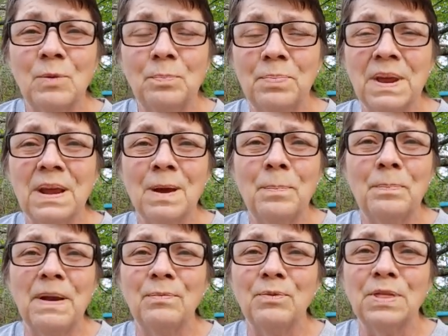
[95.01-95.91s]
to pick
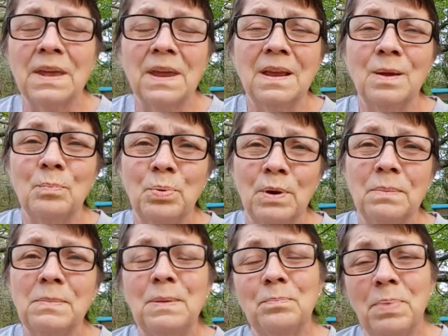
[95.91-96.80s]
up everything and put
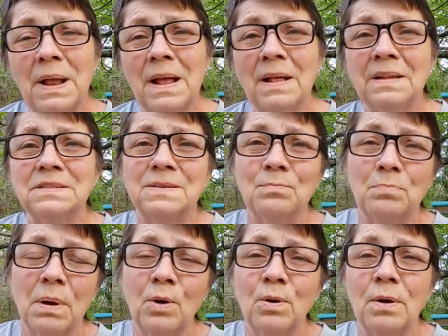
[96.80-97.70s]
them in piles
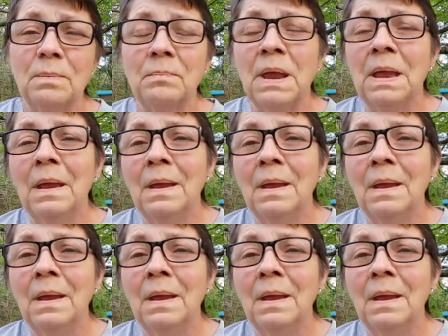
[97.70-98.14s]
and burn them.